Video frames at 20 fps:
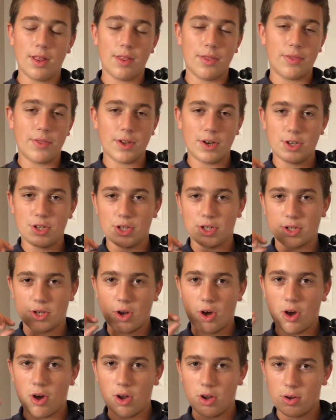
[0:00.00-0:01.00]
they're just,
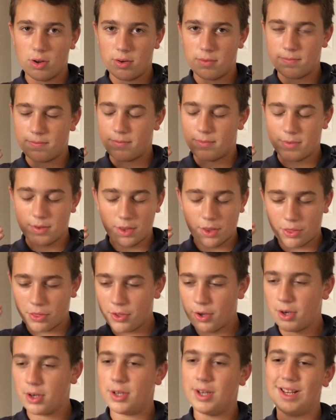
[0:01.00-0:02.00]
the
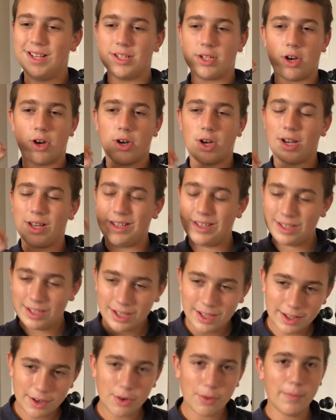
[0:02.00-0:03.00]
13s are a
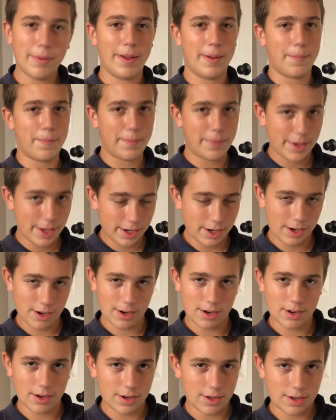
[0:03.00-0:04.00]
little bit
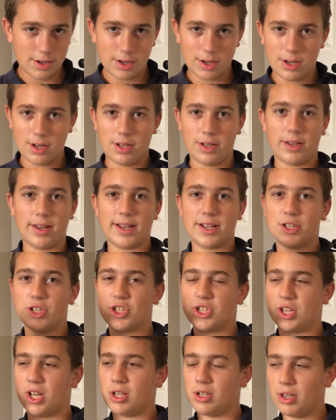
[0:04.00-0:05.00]
bigger, like
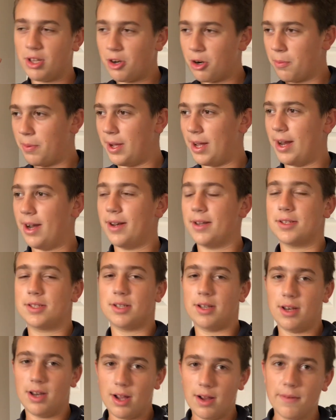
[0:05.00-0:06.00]
just a little bit, and it's
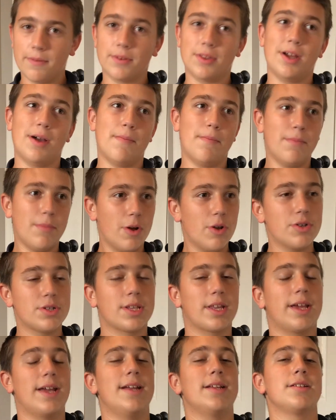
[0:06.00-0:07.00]
enough that most
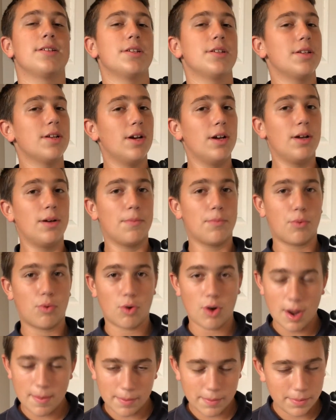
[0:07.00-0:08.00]
cases
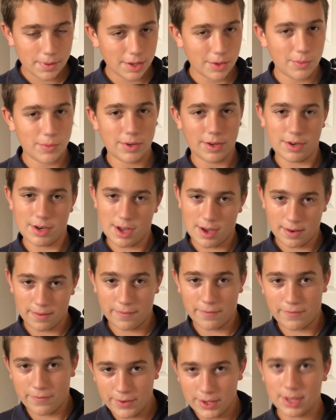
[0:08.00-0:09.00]
probably will not
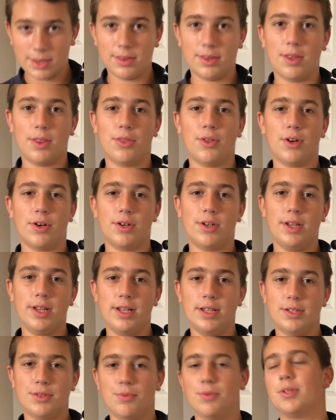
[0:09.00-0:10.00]
fit the
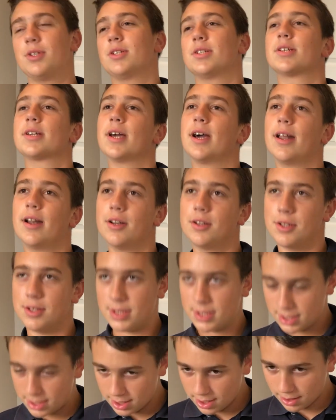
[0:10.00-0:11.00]
13s, which is kind of
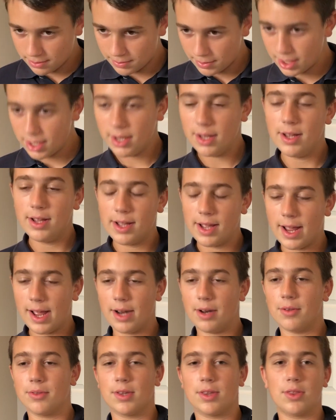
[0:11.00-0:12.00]
just dumb.
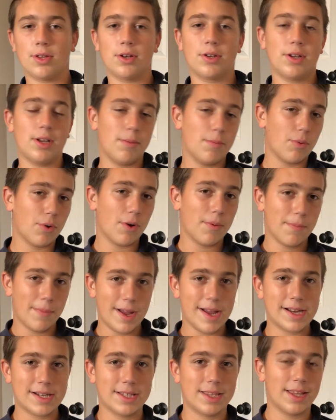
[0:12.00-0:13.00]
And on the 13 Pro
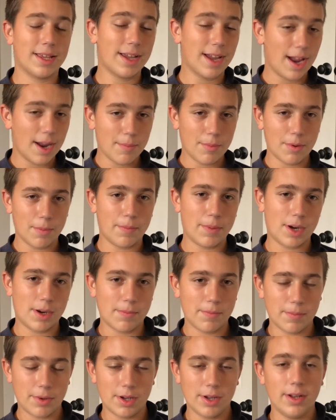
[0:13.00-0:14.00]
Max, the camera
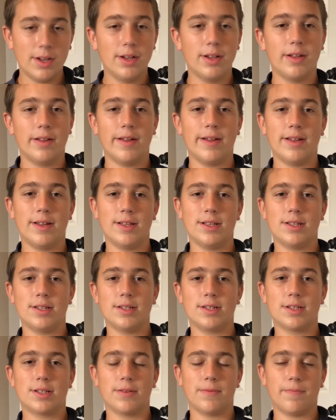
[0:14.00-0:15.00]
bump
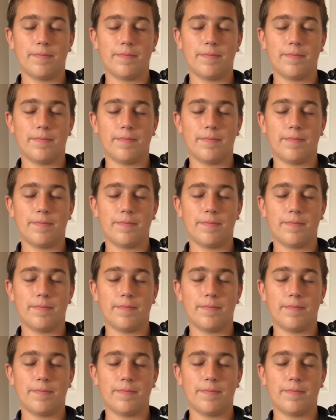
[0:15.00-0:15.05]
is